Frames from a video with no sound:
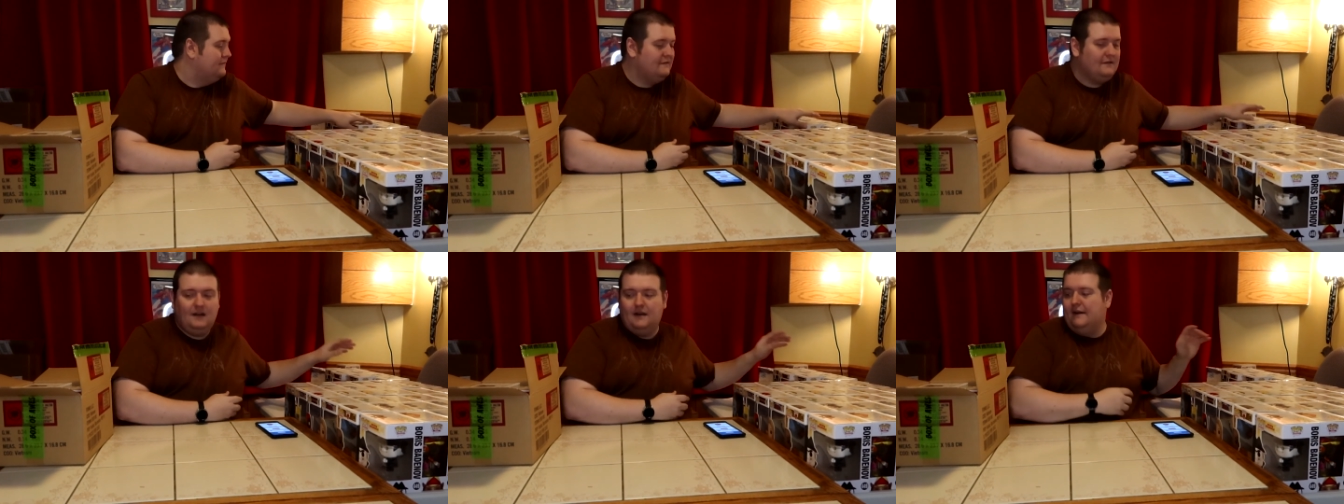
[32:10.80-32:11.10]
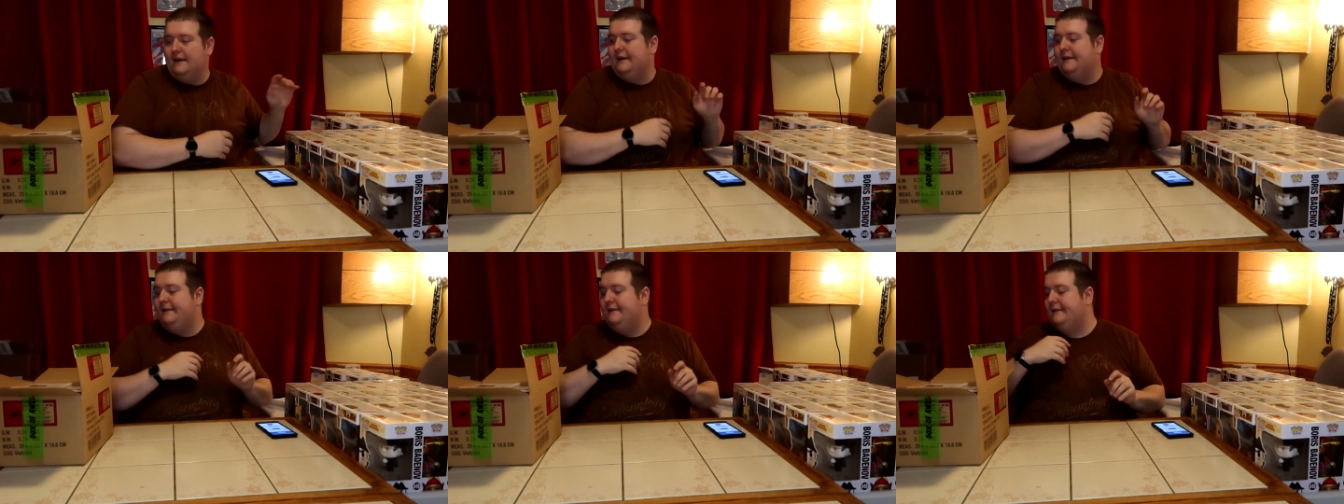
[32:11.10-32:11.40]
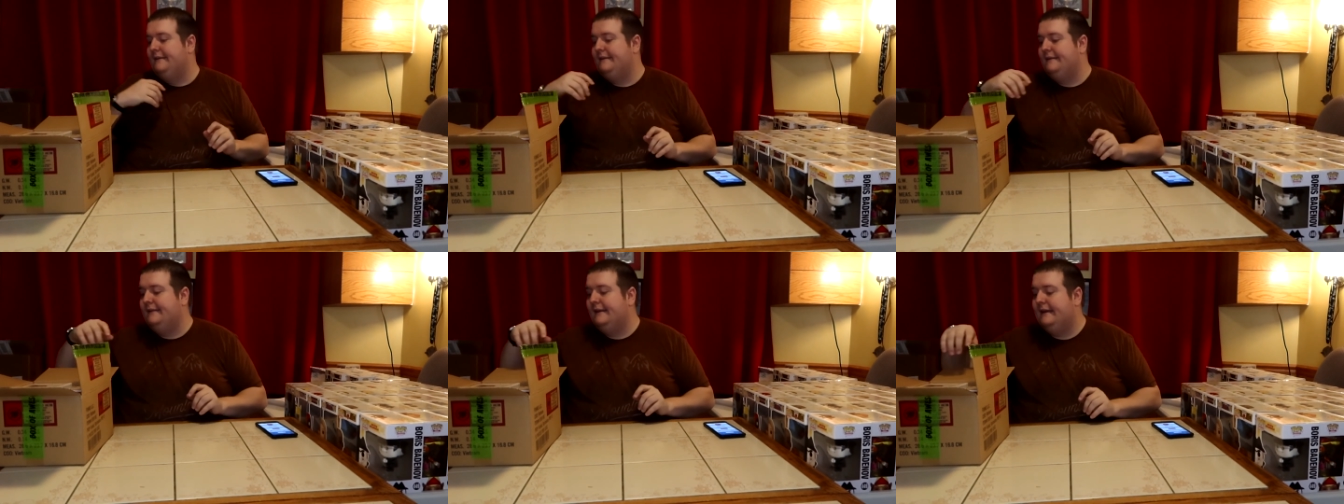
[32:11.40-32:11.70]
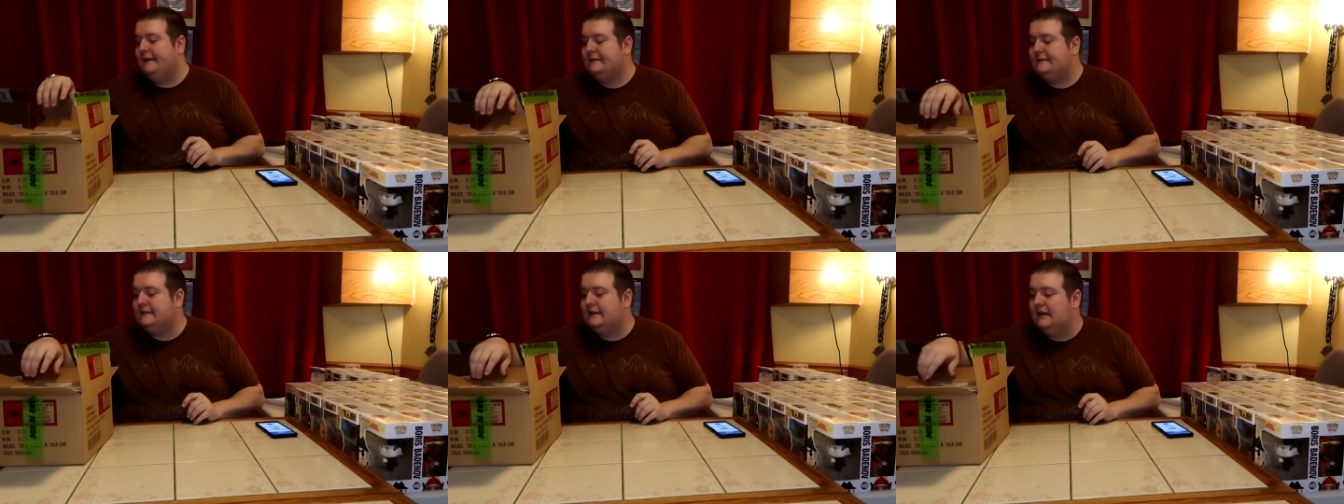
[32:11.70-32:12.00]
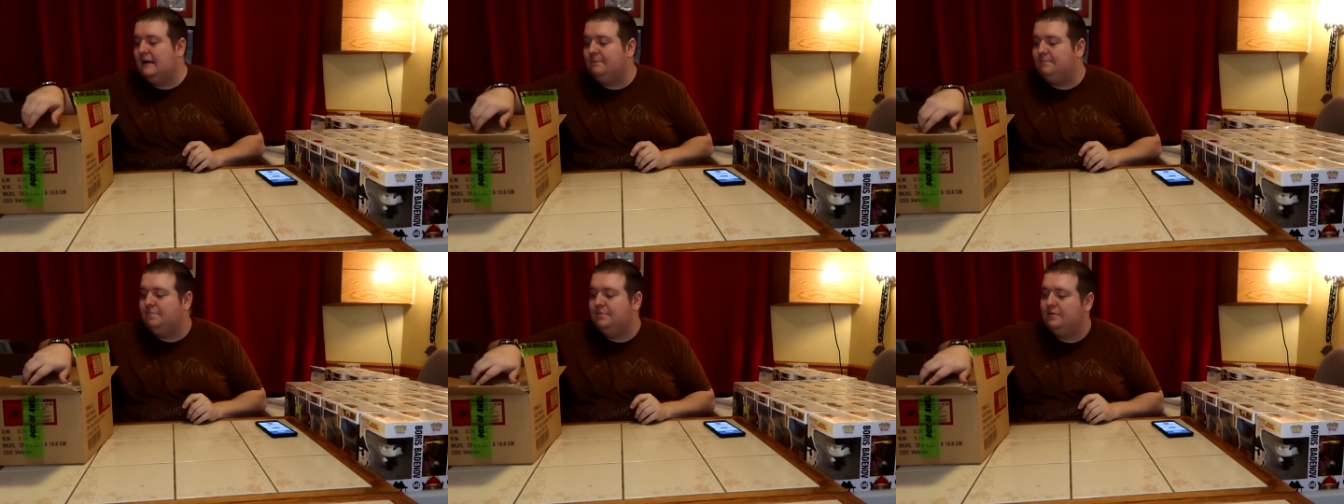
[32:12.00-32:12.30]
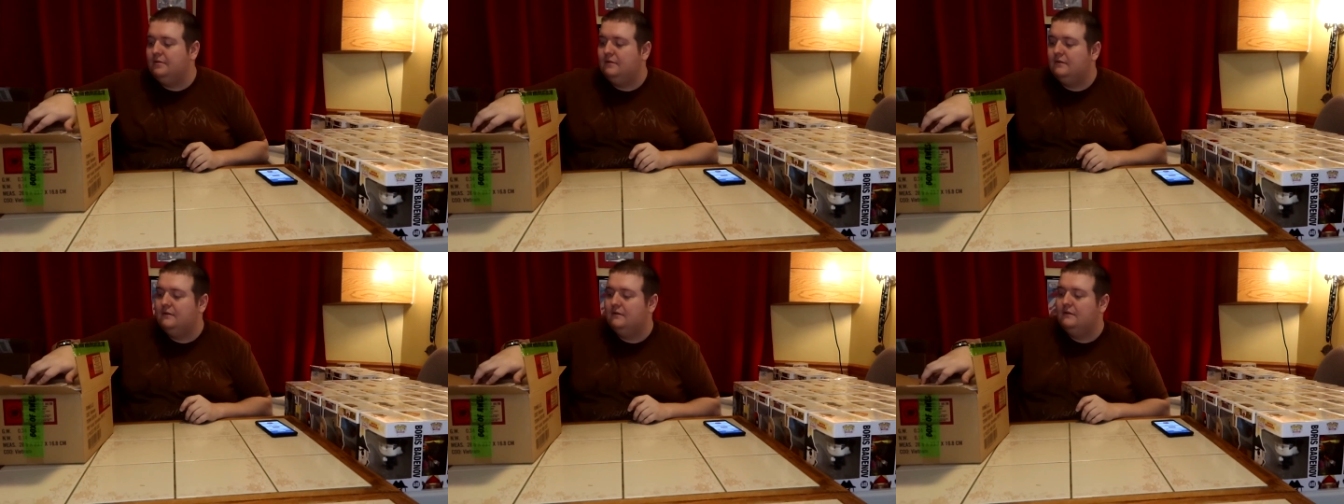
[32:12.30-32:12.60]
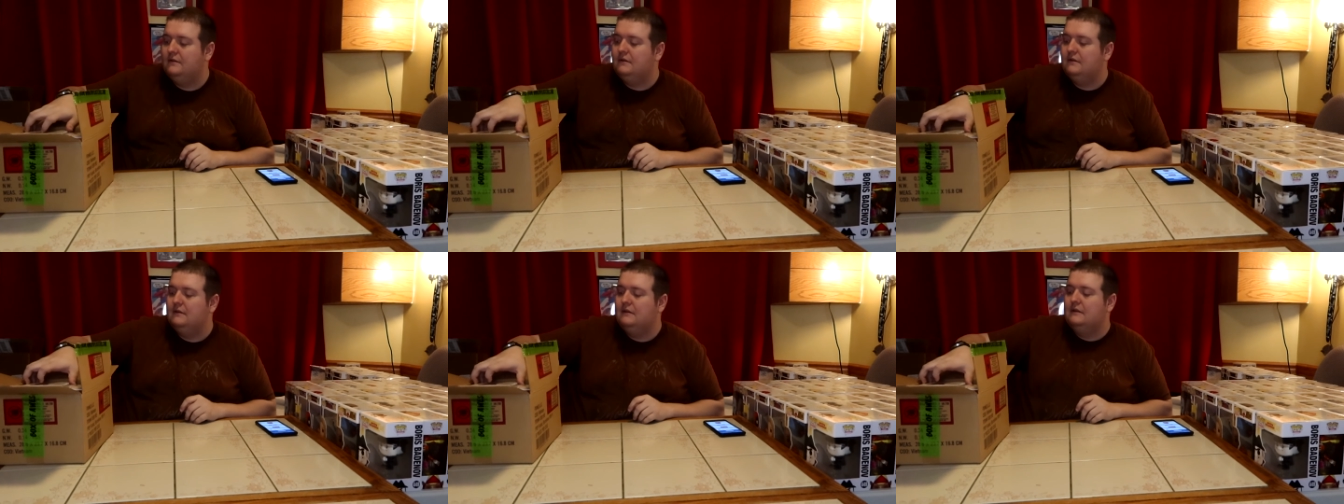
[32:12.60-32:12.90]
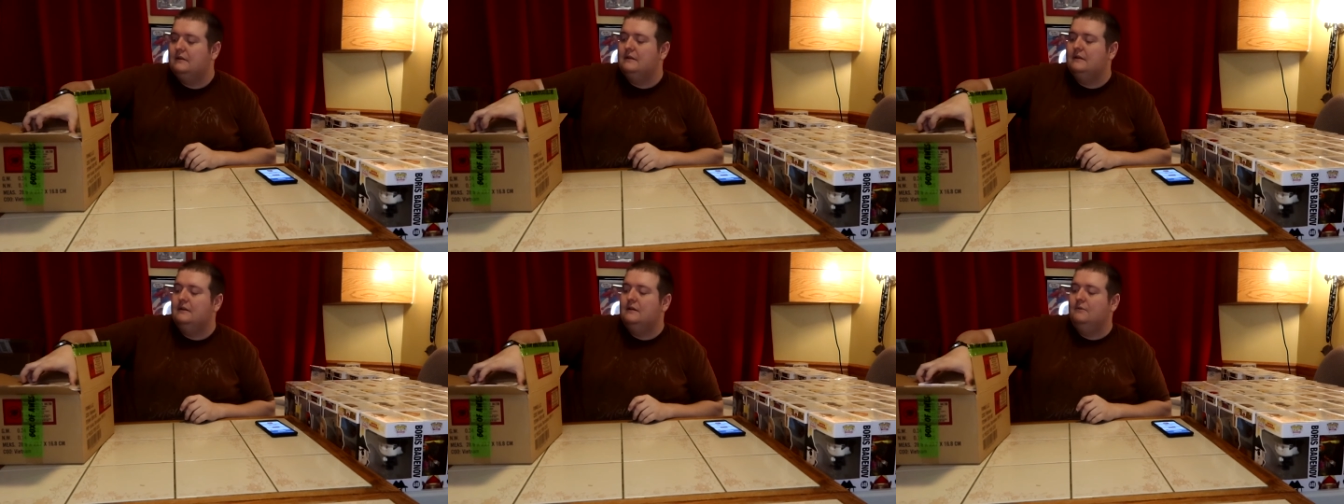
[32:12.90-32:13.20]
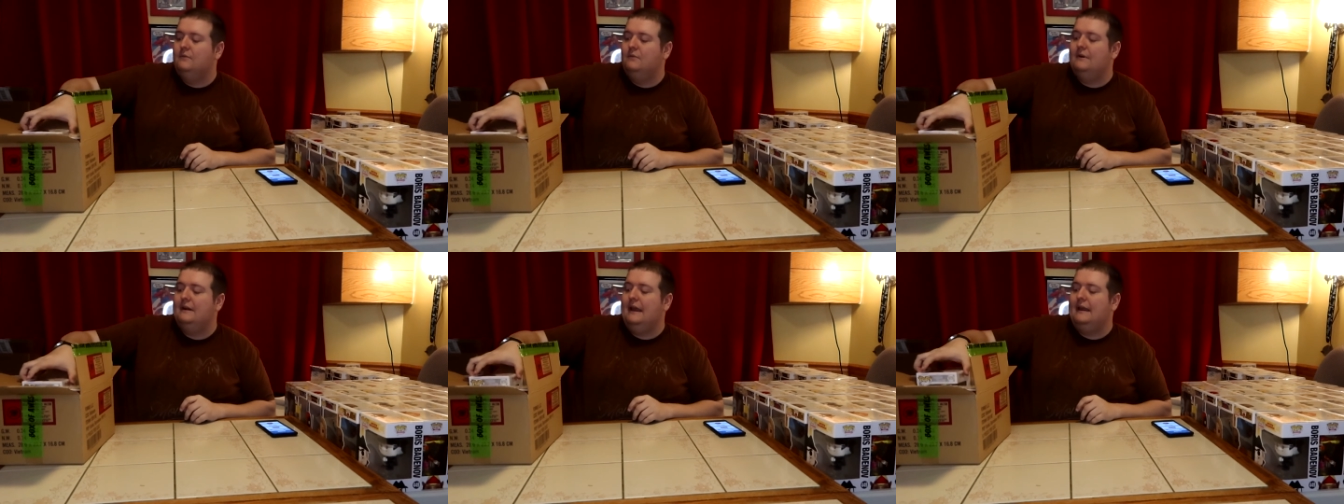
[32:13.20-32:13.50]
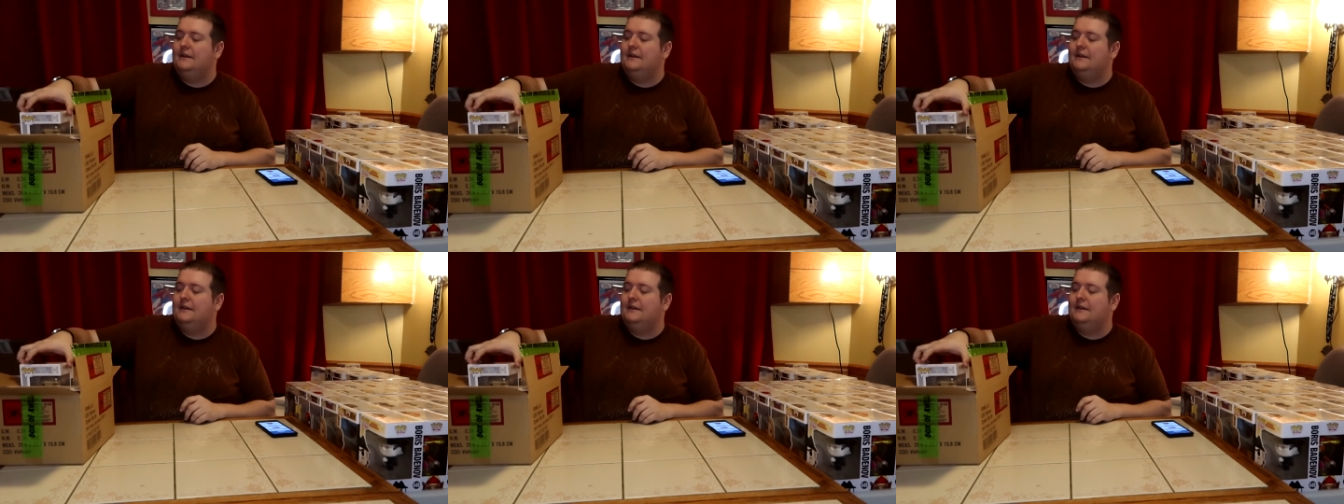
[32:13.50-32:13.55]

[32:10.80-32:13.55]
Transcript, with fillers: right, next up, one